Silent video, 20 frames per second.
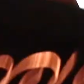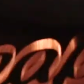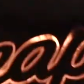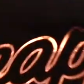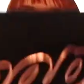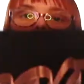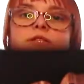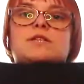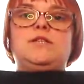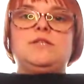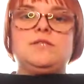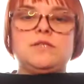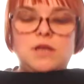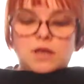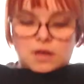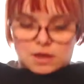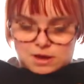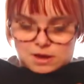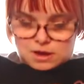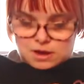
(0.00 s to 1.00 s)
hoodies
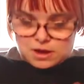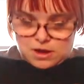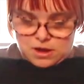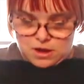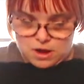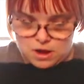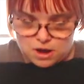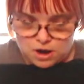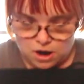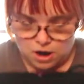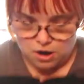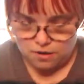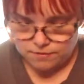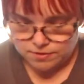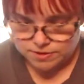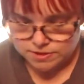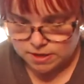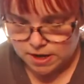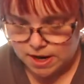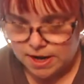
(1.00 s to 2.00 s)

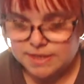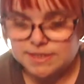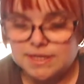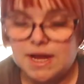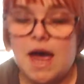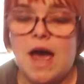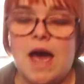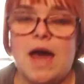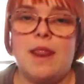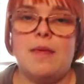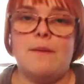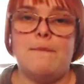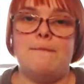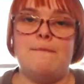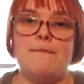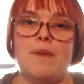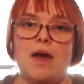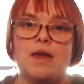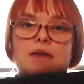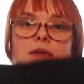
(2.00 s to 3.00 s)
oversized
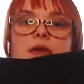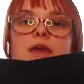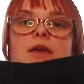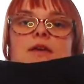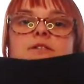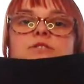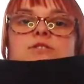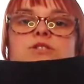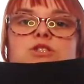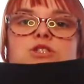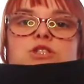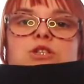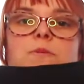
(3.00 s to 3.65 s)
and baggy, so she